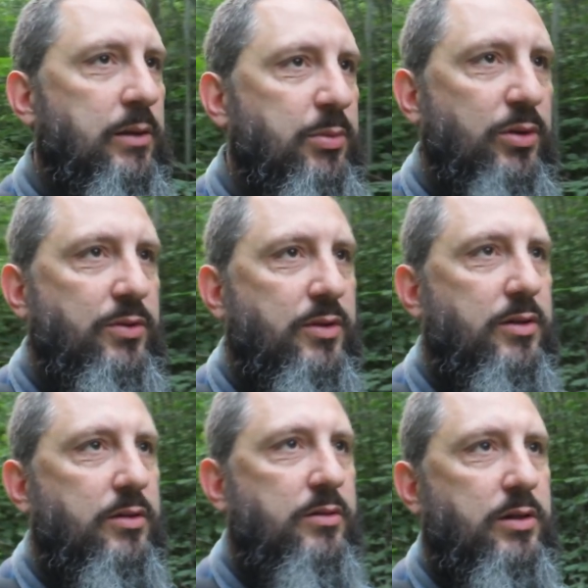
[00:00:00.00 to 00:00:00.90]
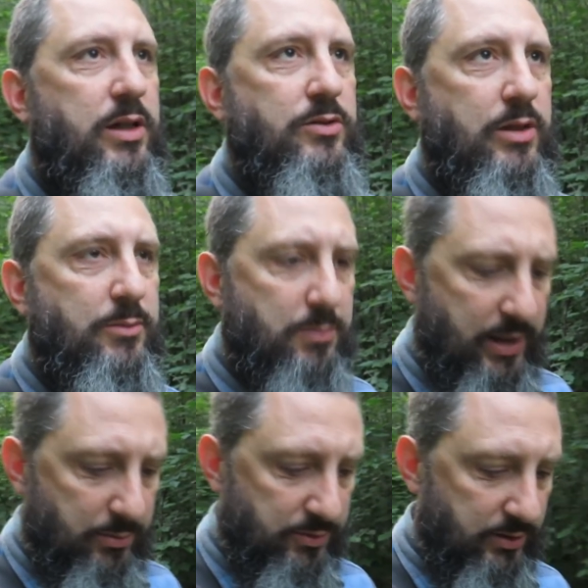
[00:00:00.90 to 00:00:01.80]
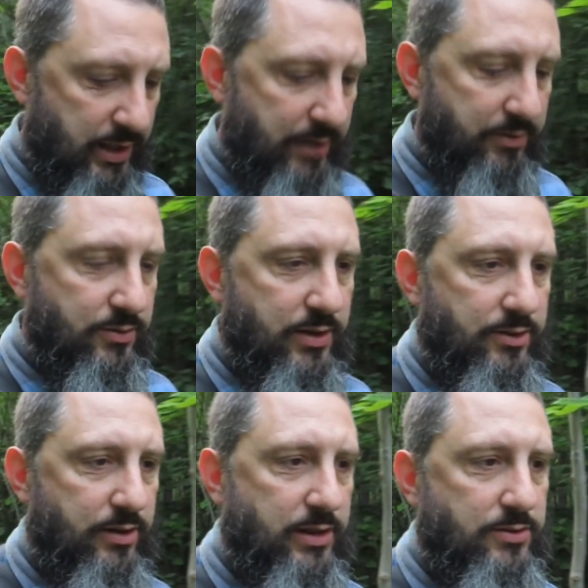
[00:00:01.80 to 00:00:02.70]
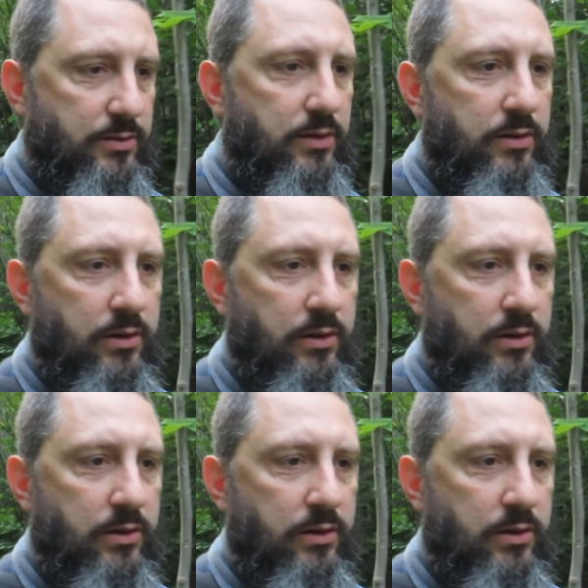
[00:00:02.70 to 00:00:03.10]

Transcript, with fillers: It proves that the, the King James Bible is a Catholic translation